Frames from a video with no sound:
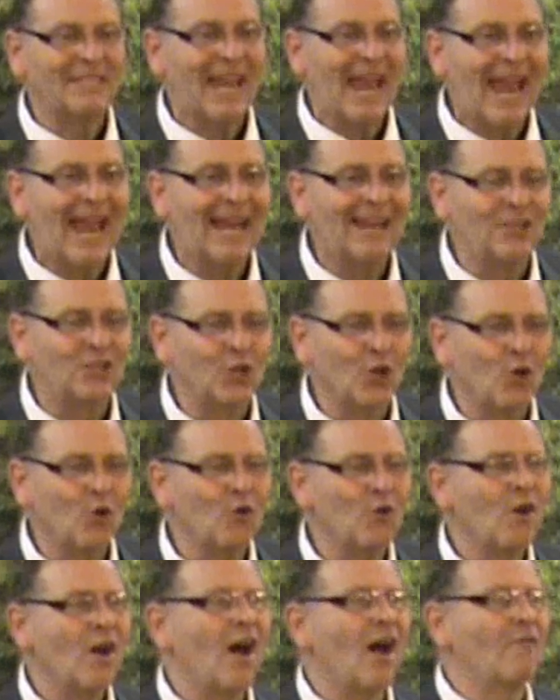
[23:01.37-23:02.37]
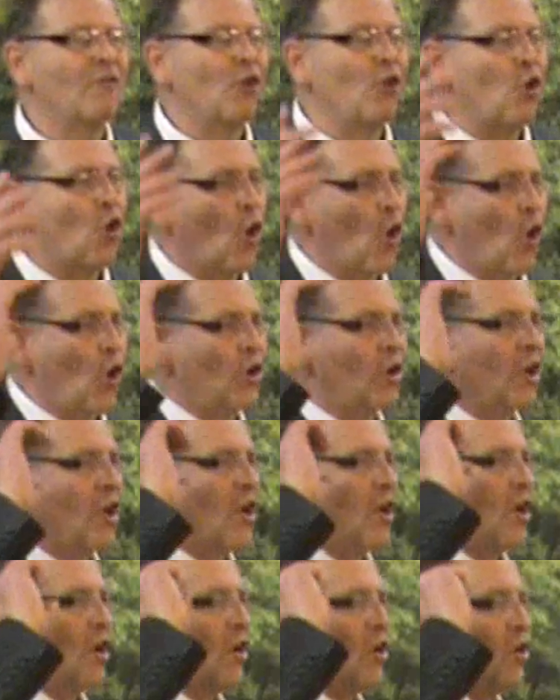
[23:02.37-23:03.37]
the angel of the
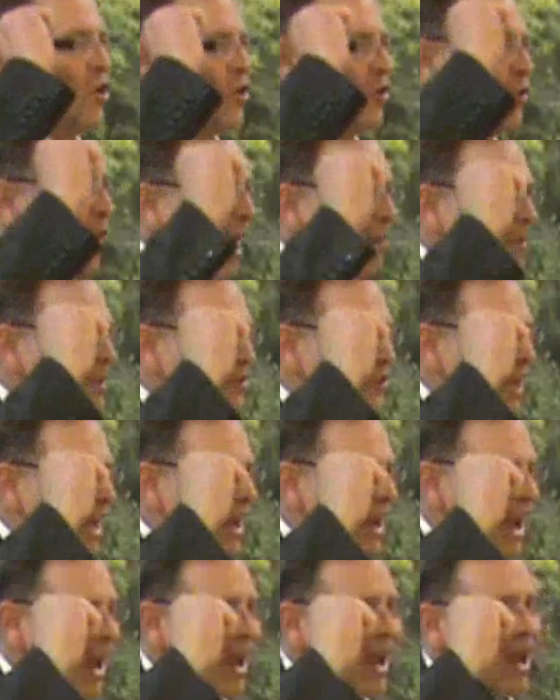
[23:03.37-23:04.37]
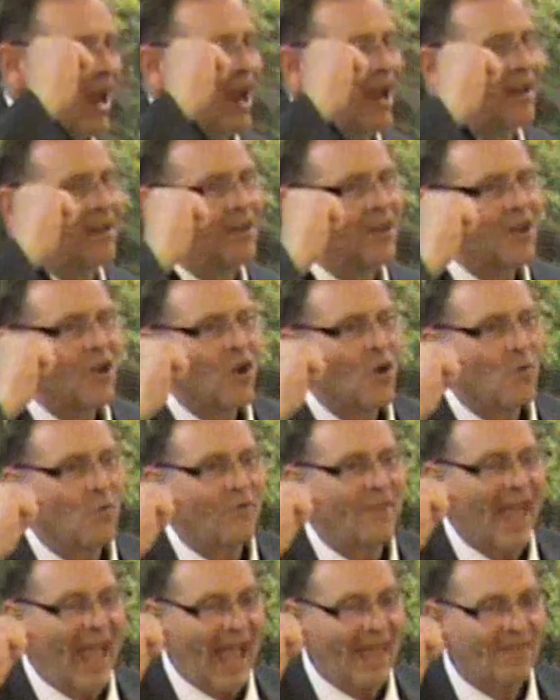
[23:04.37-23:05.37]
Lord who grabbed his hand
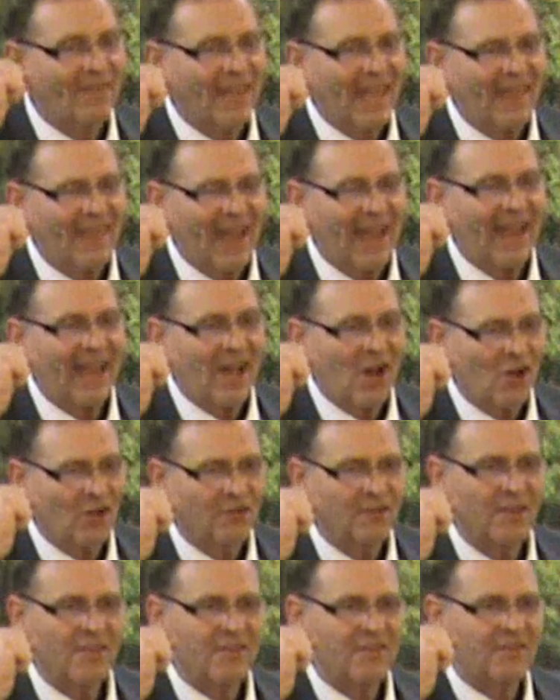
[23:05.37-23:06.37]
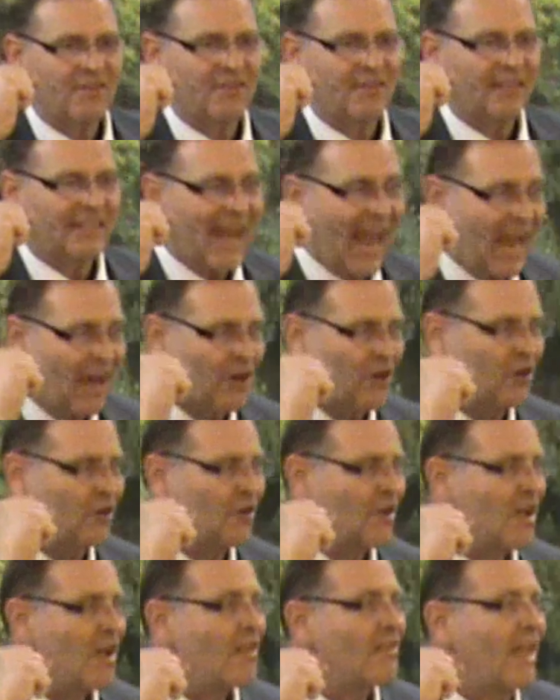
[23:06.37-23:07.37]
that had, had held the
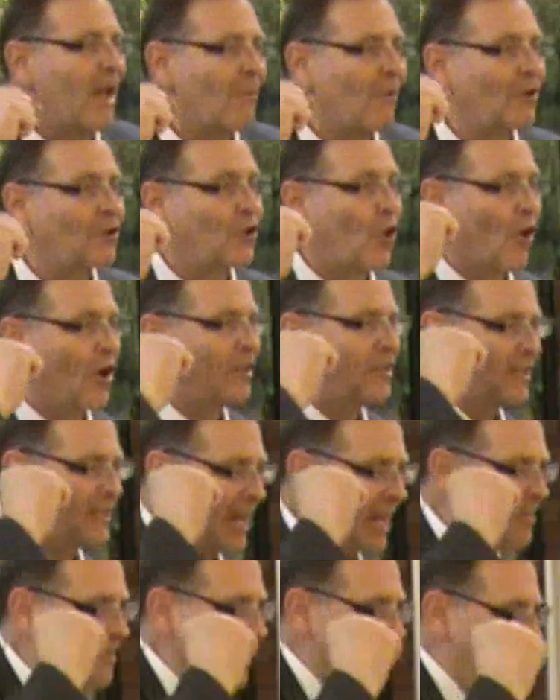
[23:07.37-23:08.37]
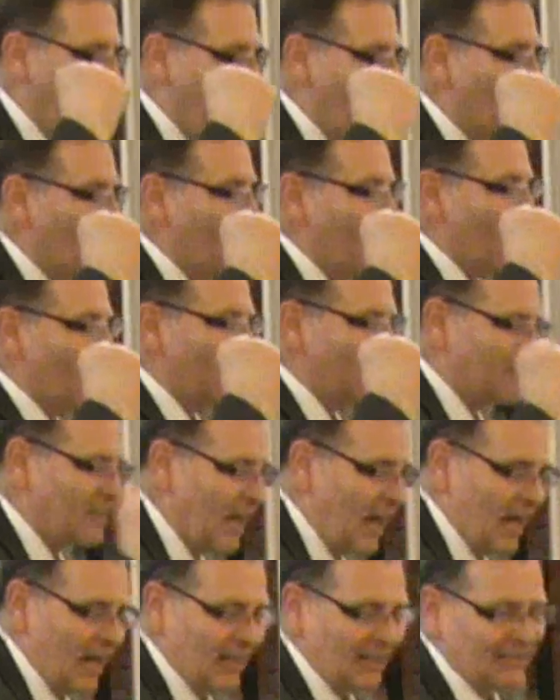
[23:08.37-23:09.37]
dagger that was going to take the life of his
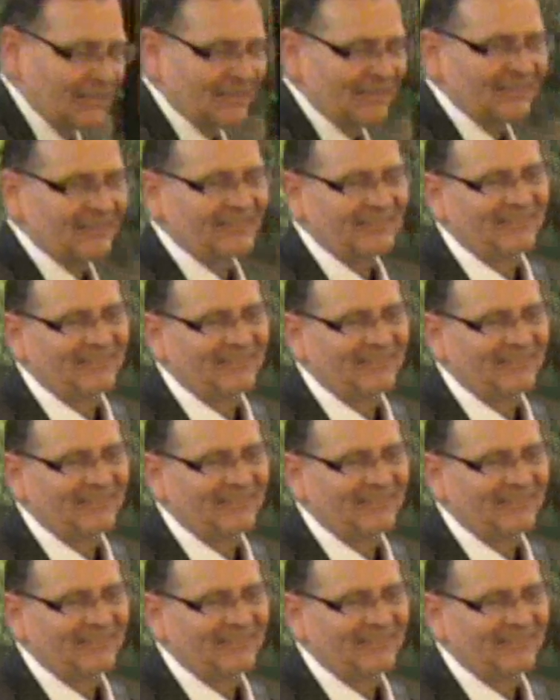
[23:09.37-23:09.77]
son.